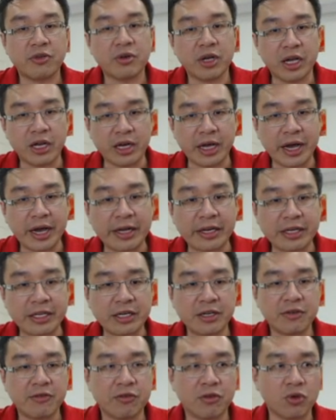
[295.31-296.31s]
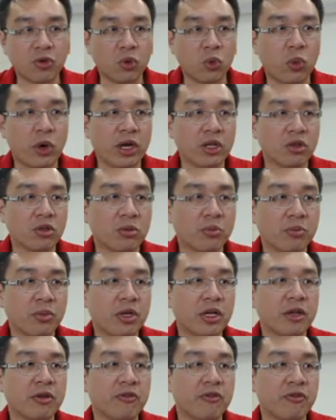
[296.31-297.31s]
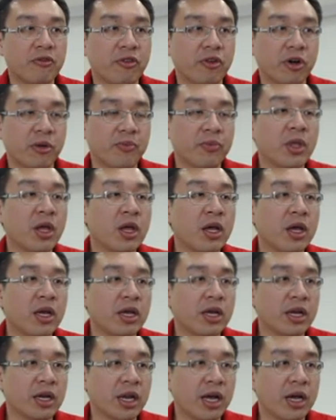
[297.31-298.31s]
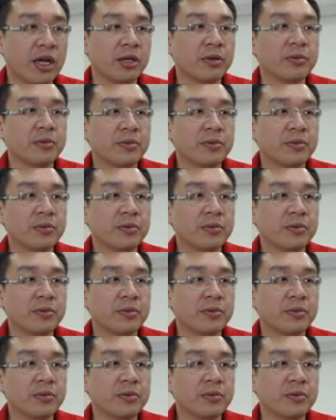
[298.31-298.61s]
and idea for the white to play from knight